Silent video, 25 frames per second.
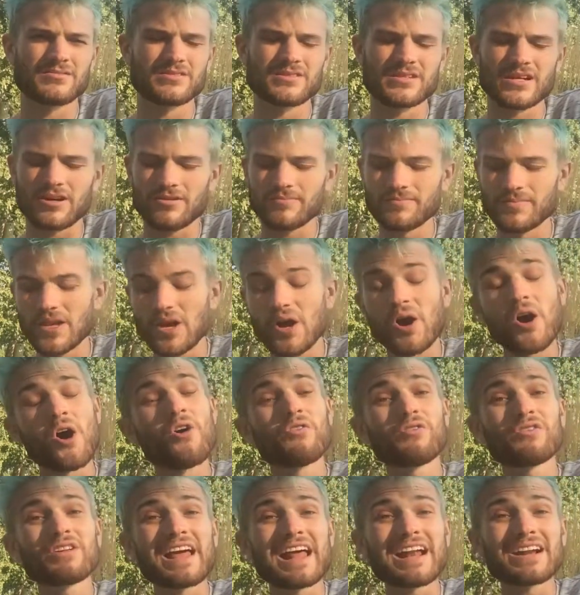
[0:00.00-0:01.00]
So
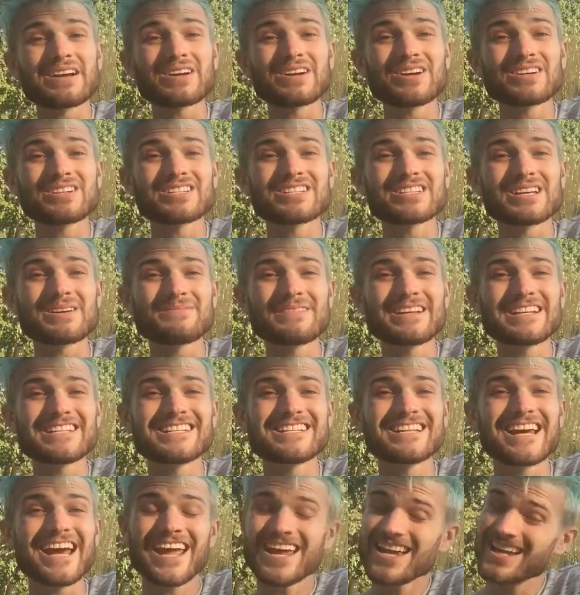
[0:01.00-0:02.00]
hopefully that encourages some of you
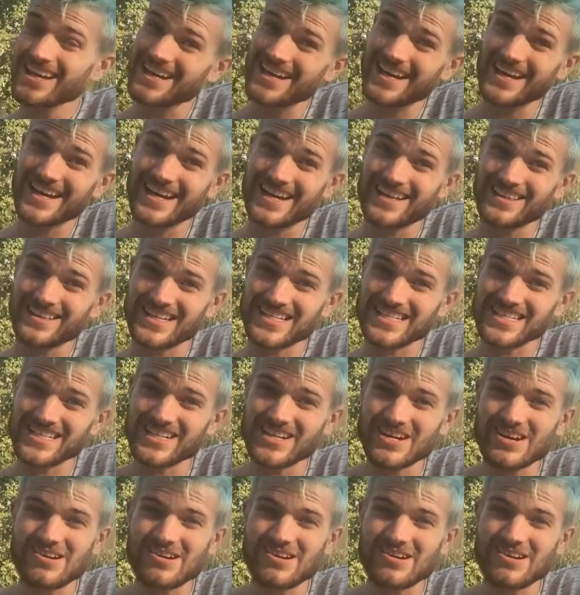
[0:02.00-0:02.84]
today and let's get